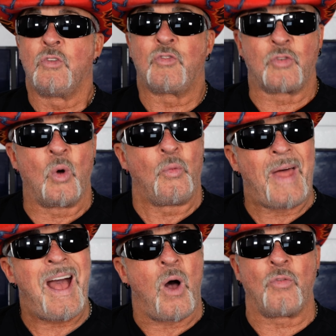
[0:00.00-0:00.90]
sold
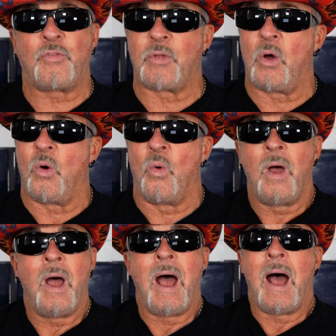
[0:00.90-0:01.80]
out.
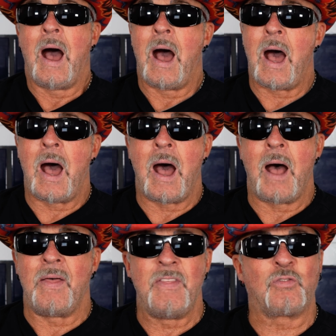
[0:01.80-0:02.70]
So,
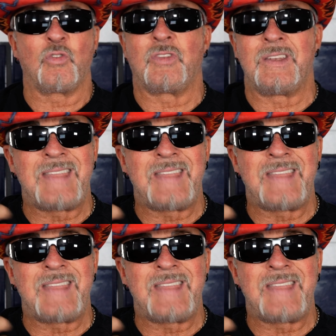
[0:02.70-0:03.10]
and this was the